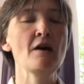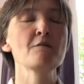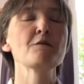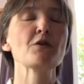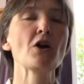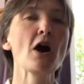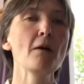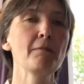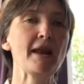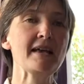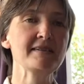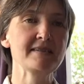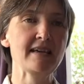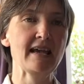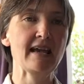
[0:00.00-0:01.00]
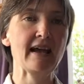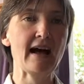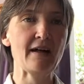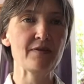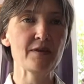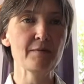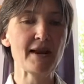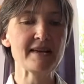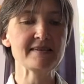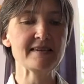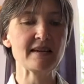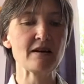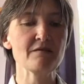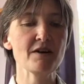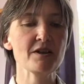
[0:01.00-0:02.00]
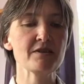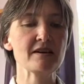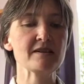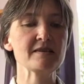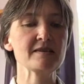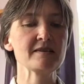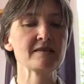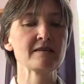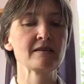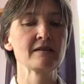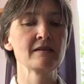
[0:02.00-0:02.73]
for our blessing and the blessing of others.